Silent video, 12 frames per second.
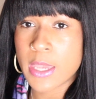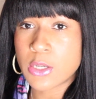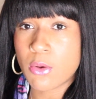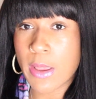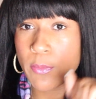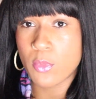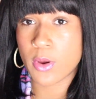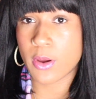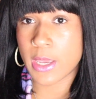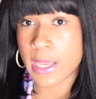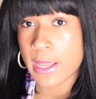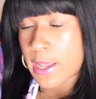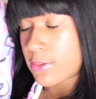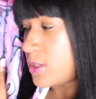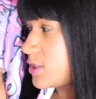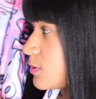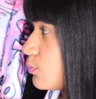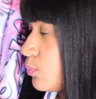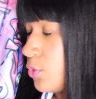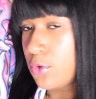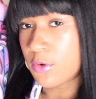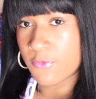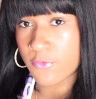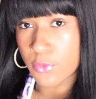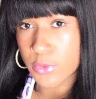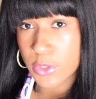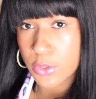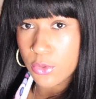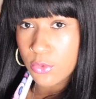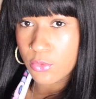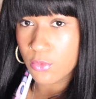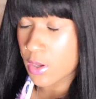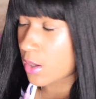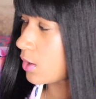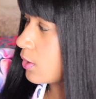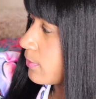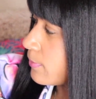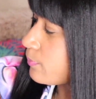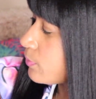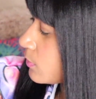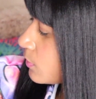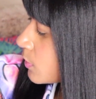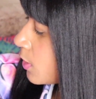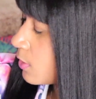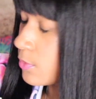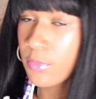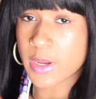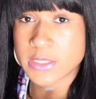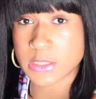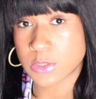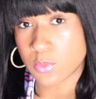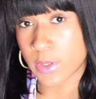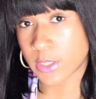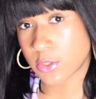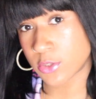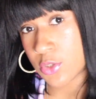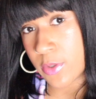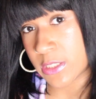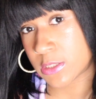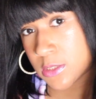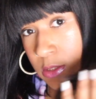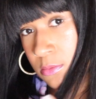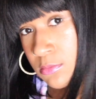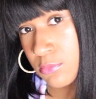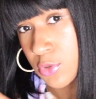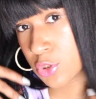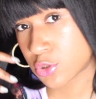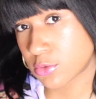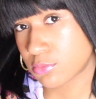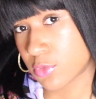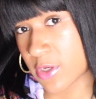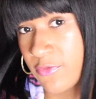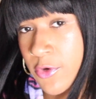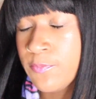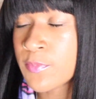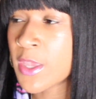I know I'm wearing this beautiful, cute um, brat sweater dress shirt, whatever.